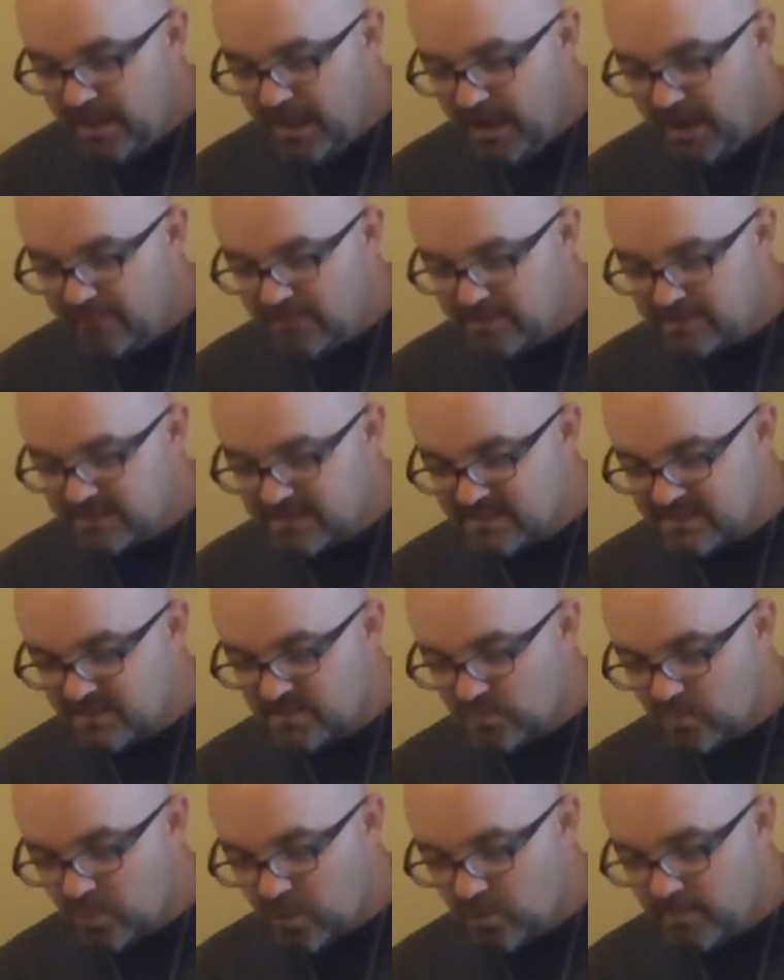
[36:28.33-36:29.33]
Ever since
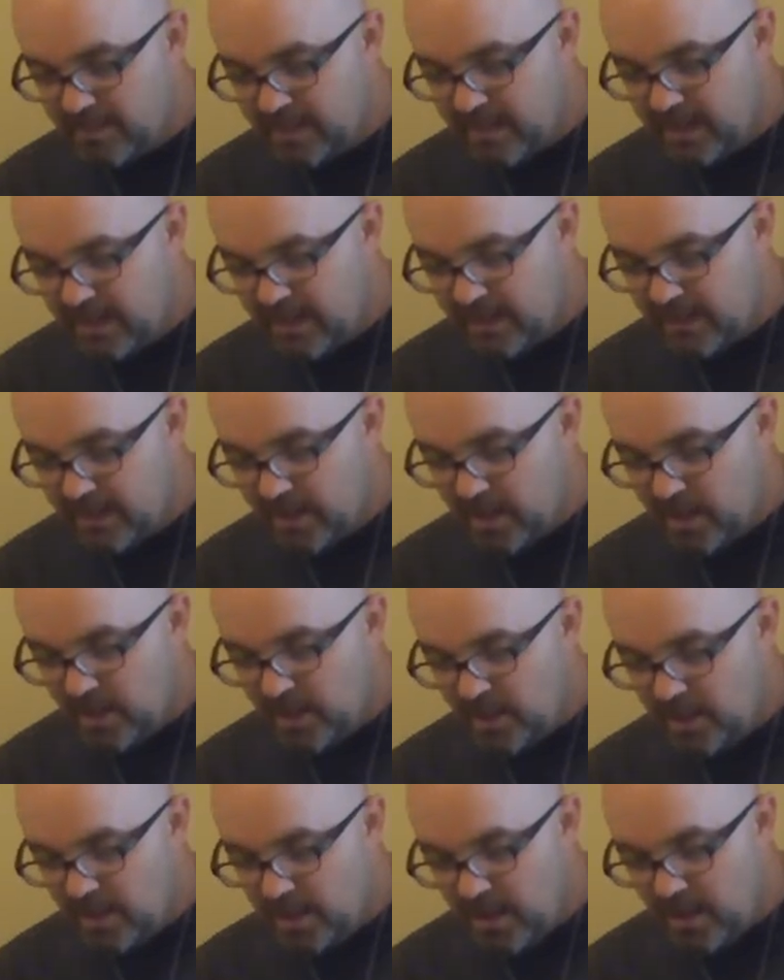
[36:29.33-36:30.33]
the world began,
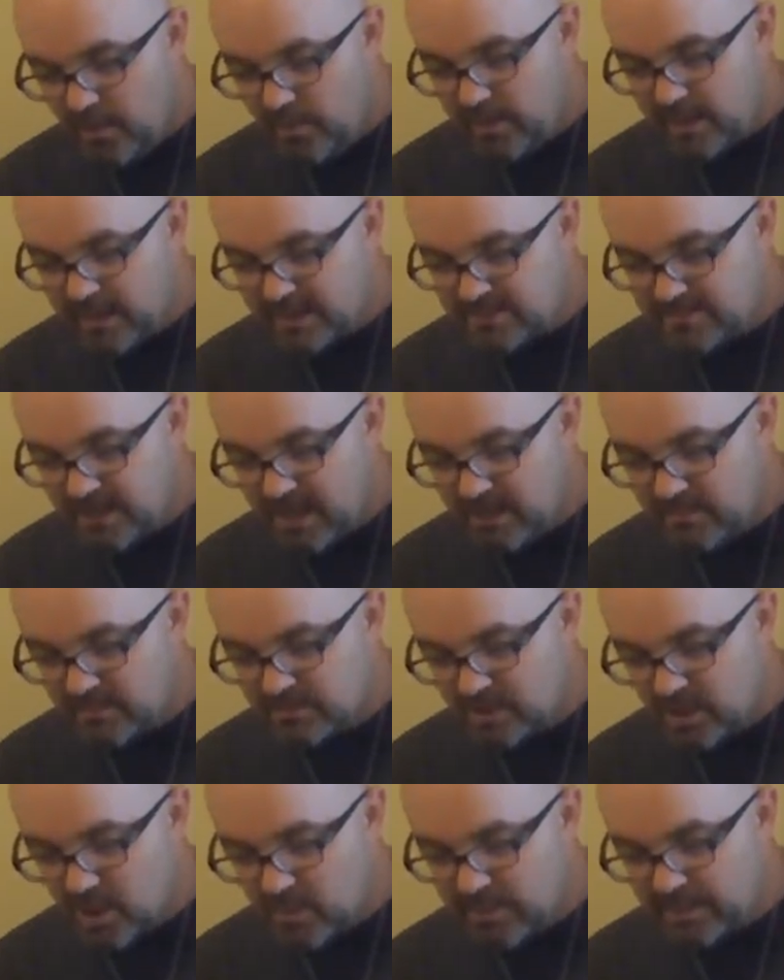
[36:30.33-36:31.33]
no one has been able
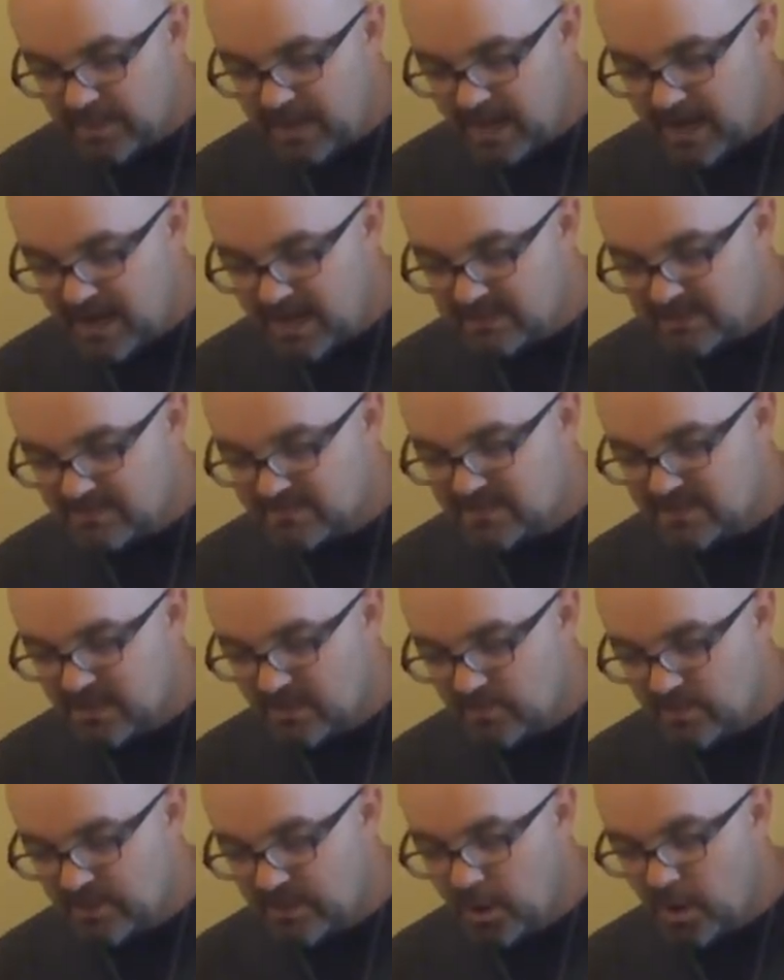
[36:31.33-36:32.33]
to open the eyes of
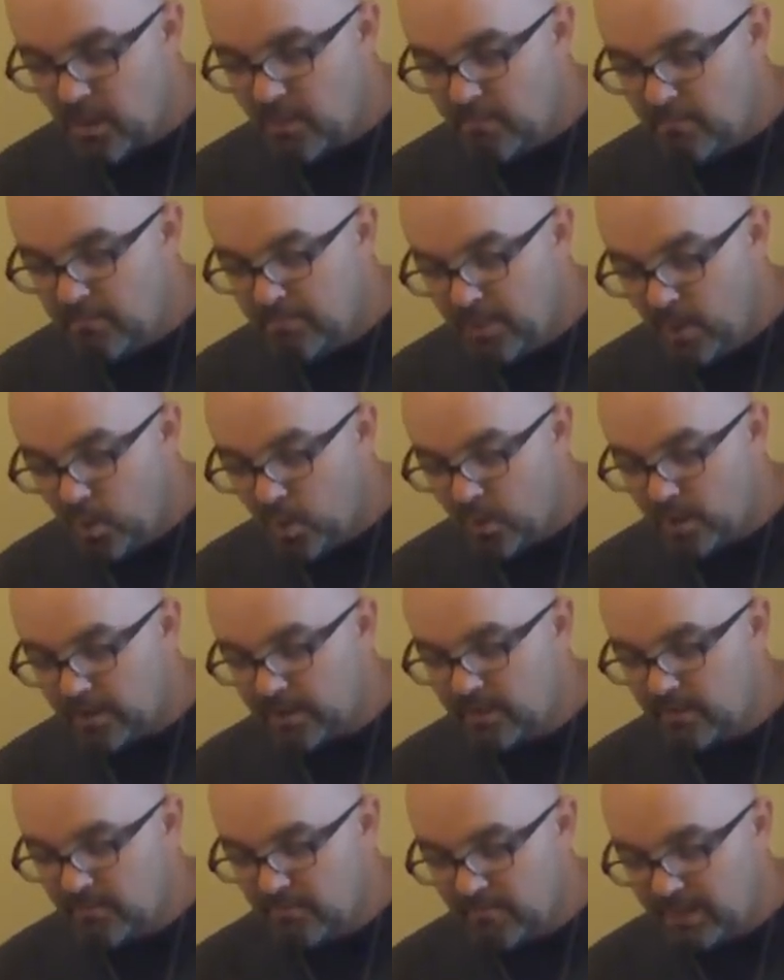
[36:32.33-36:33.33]
someone
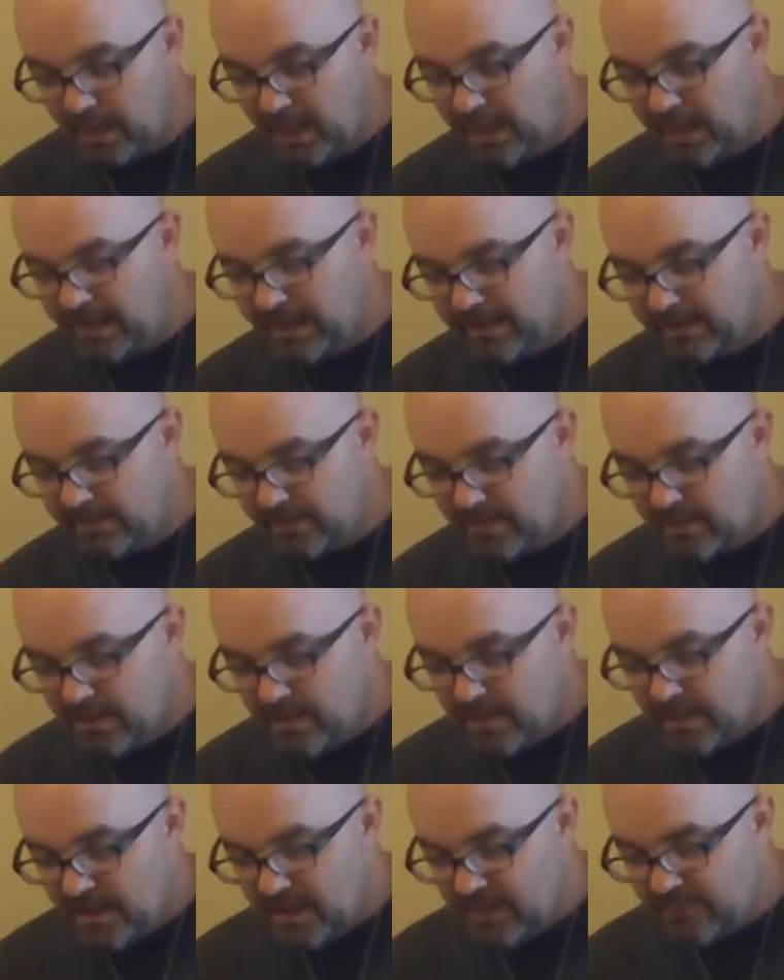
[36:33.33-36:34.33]
born blind.
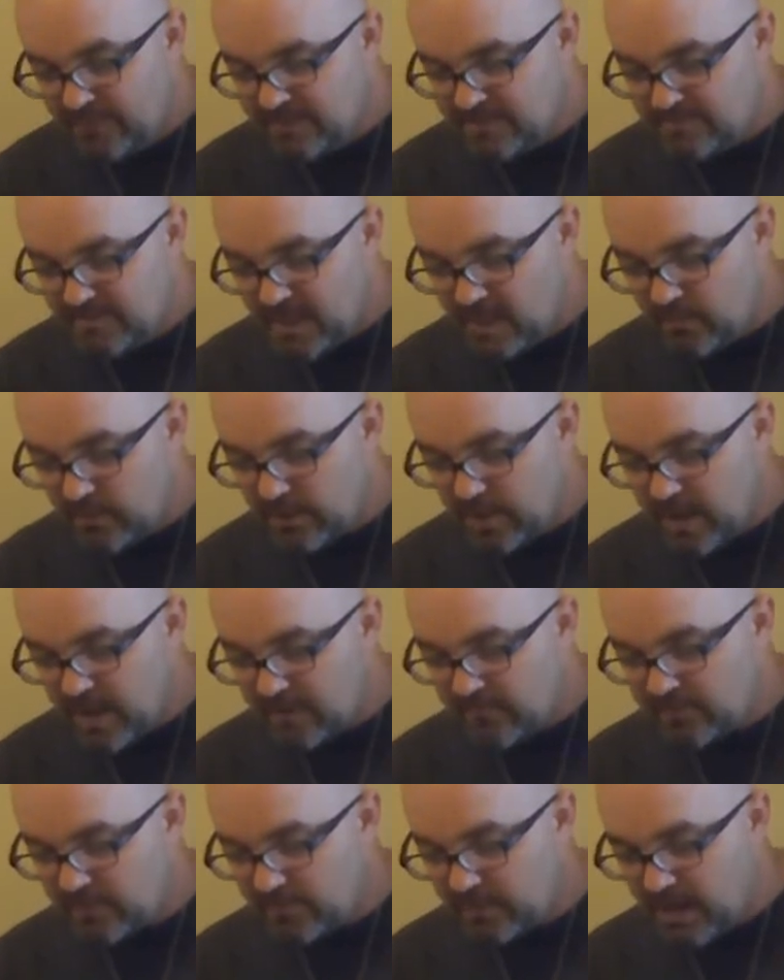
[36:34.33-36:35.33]
If this man were
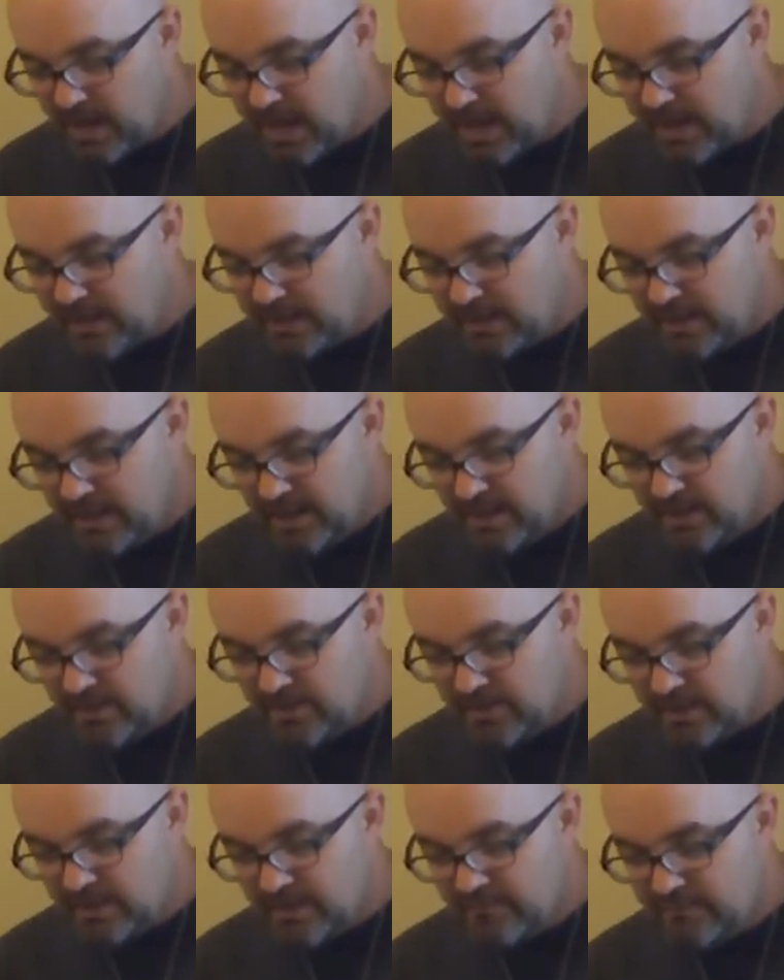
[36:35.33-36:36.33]
not from God, he
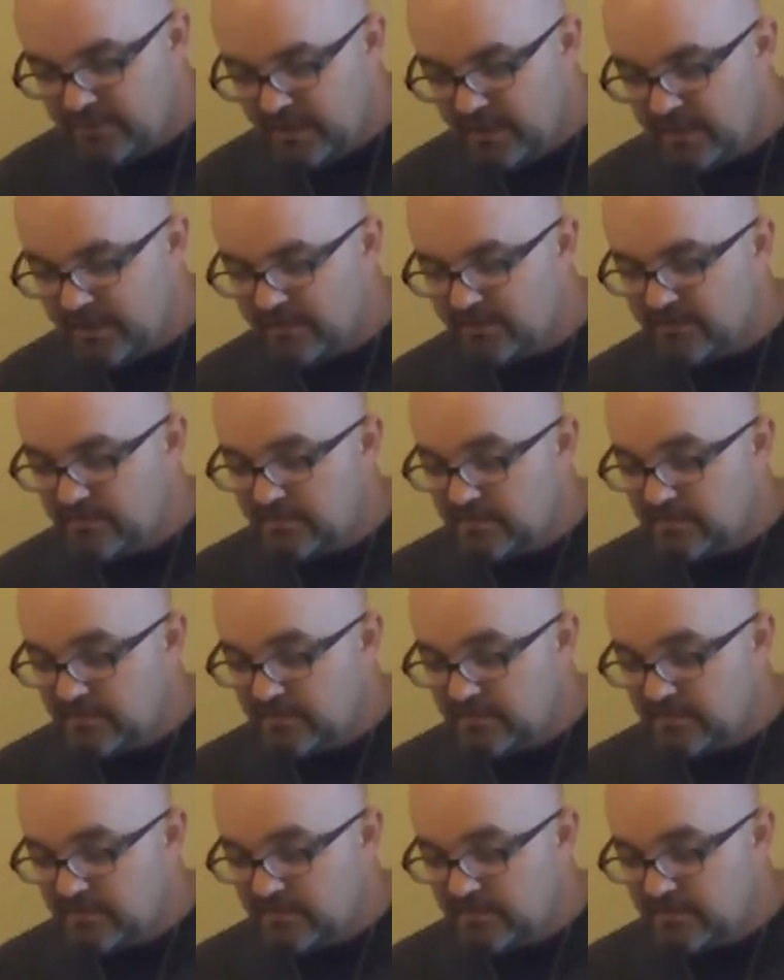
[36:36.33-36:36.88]
couldn't have done it.